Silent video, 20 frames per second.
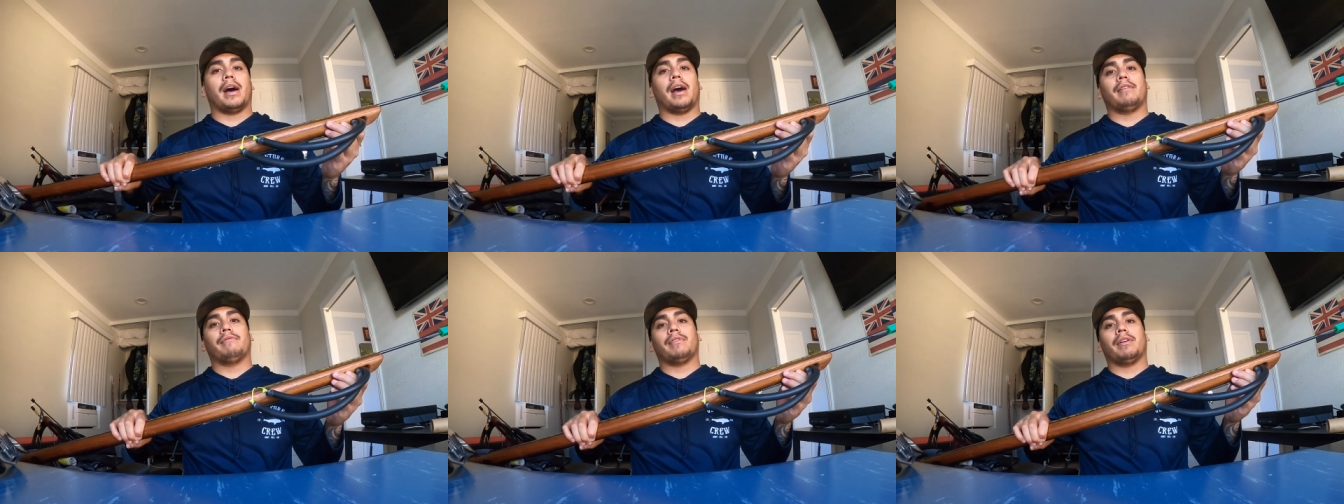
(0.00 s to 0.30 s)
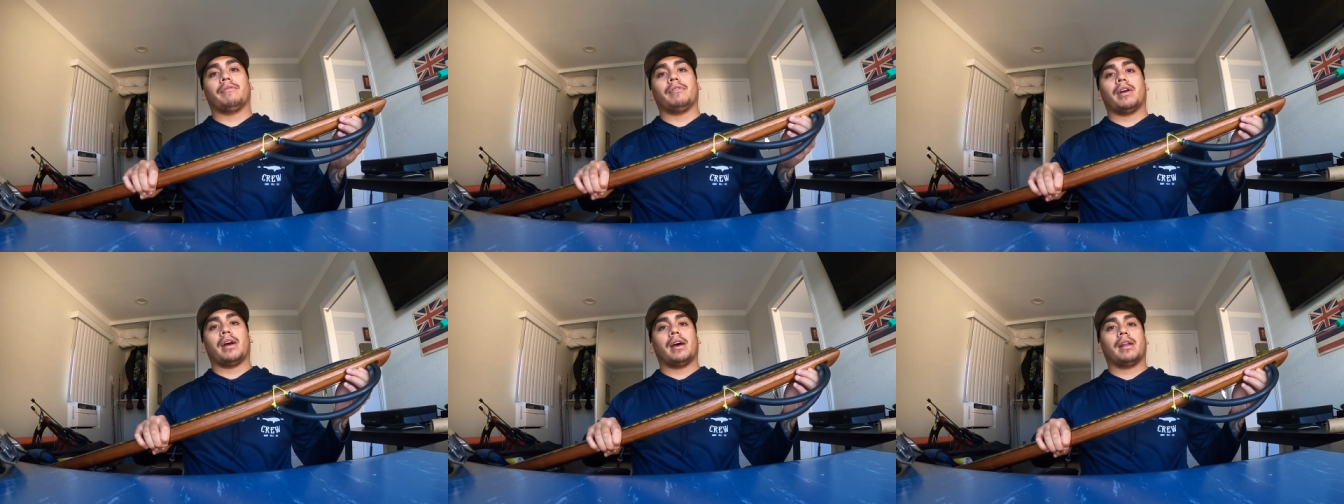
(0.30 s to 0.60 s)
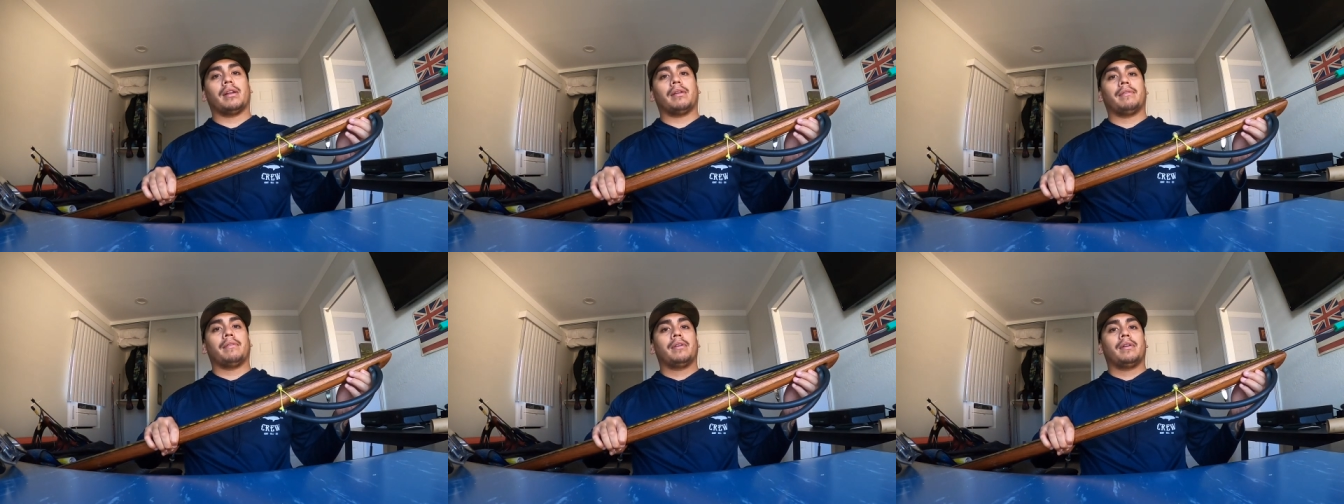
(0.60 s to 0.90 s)
I've never
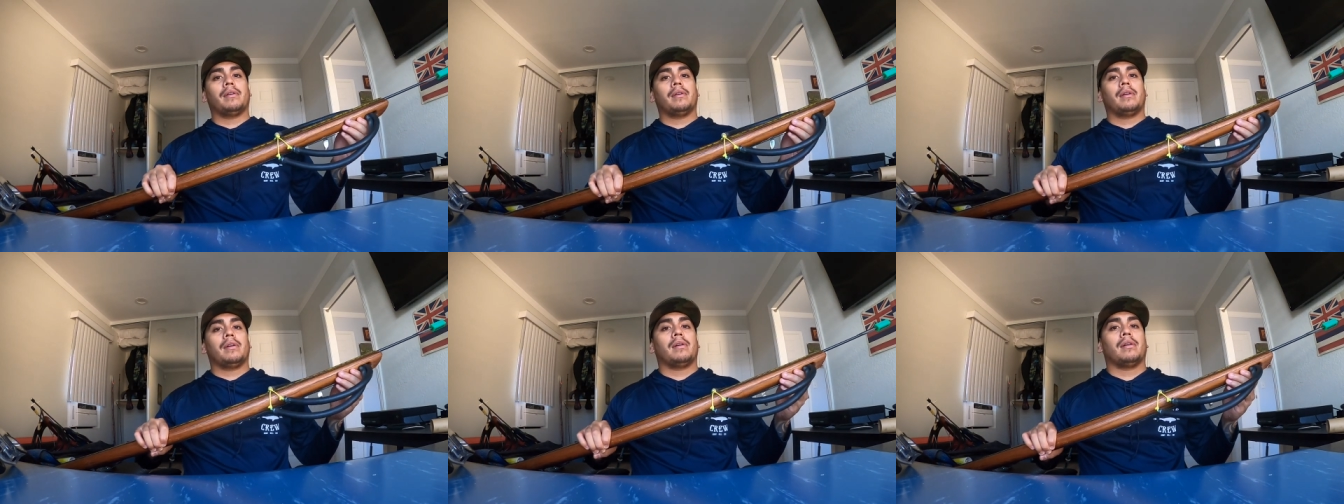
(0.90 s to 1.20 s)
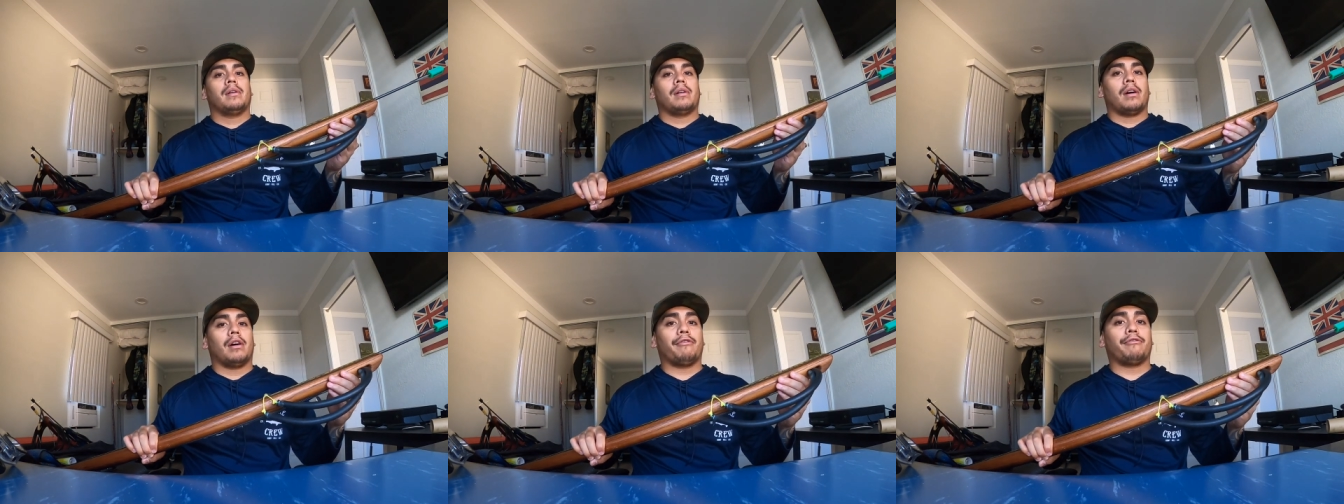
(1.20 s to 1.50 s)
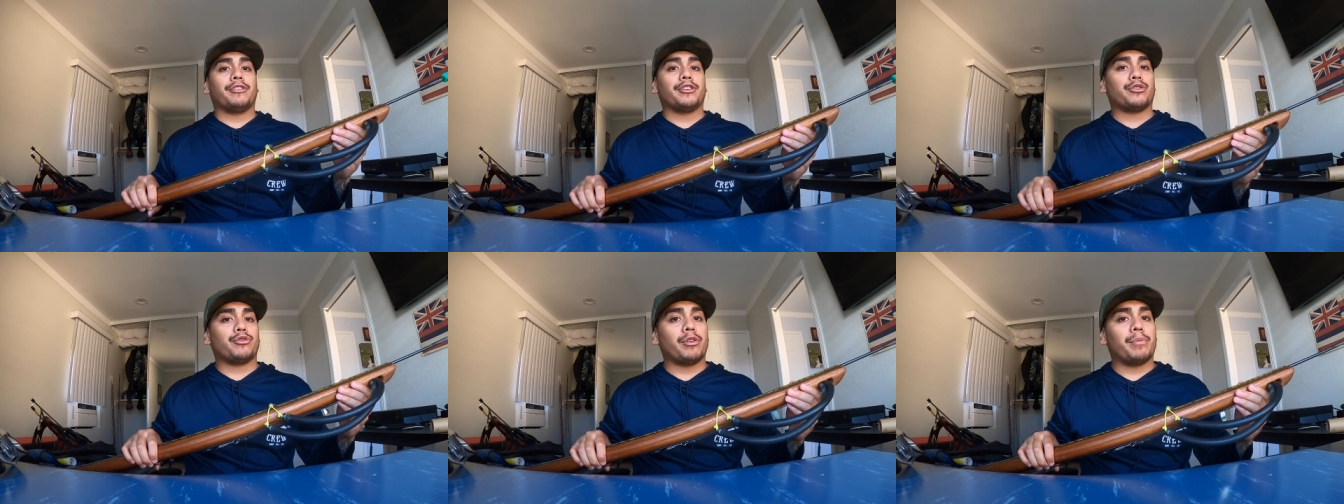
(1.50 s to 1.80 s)
had a
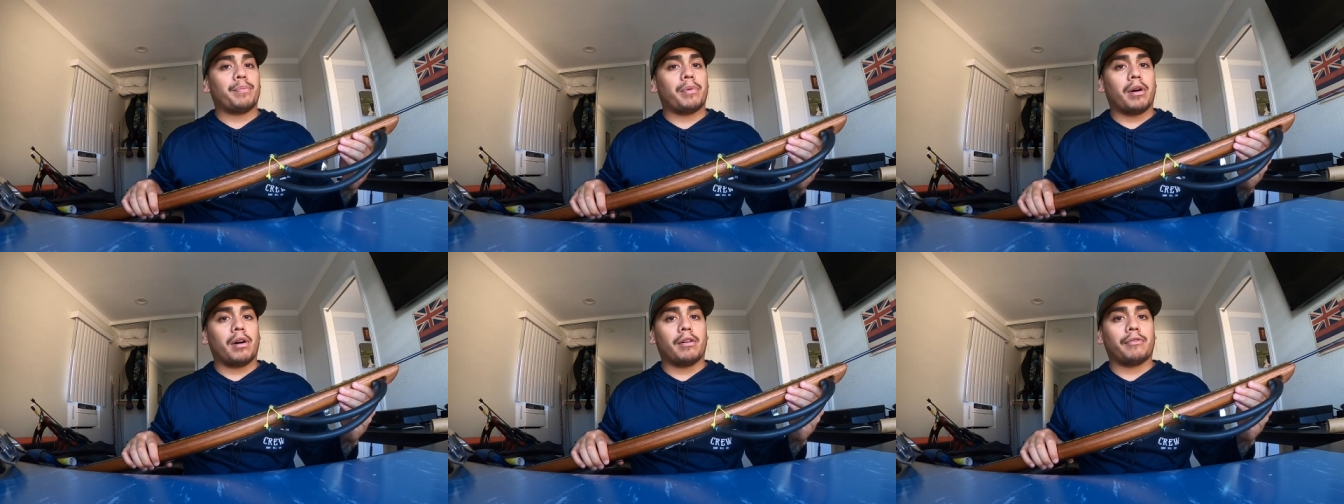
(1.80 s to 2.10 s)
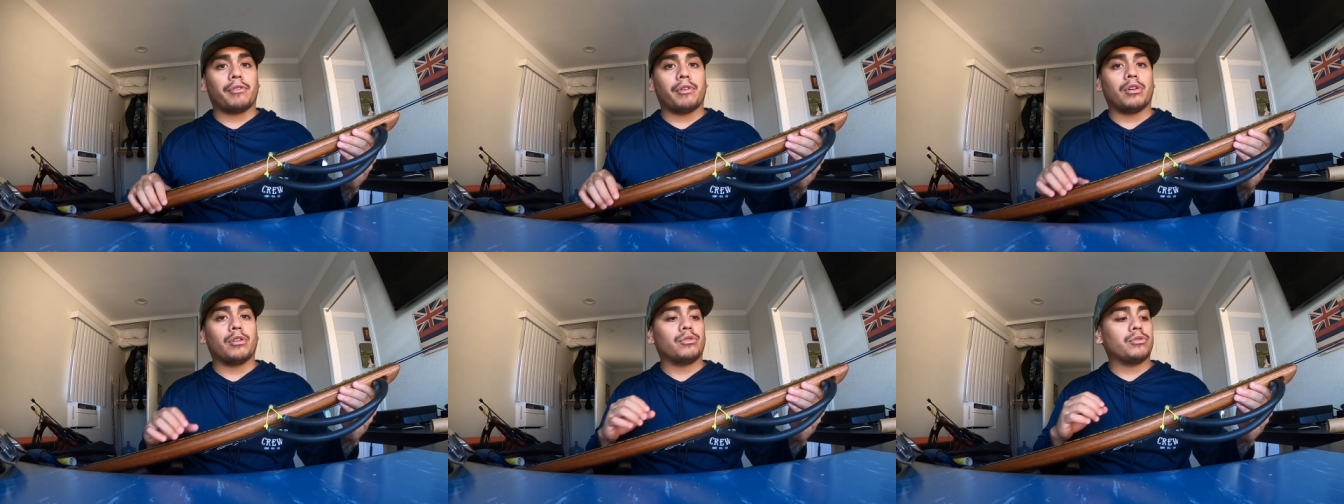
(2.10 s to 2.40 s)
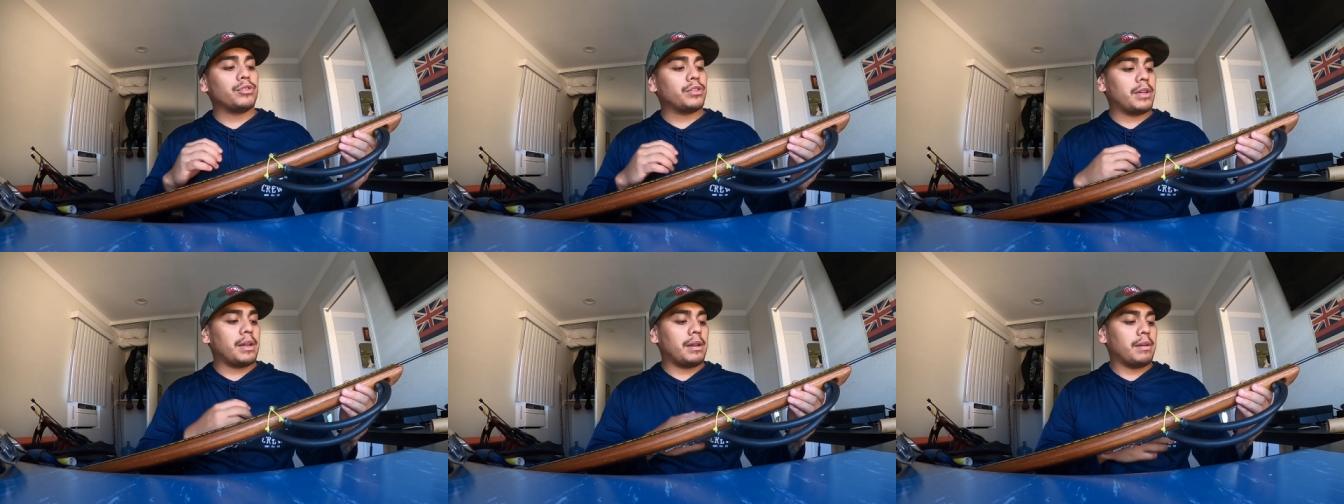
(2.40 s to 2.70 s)
fish rip off or
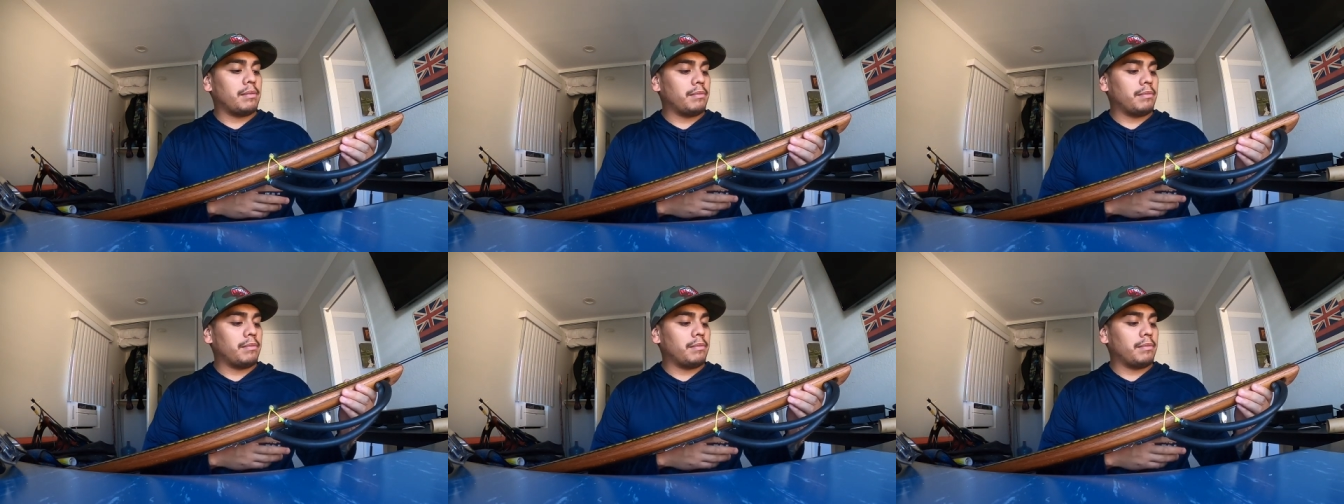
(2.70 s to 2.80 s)
lose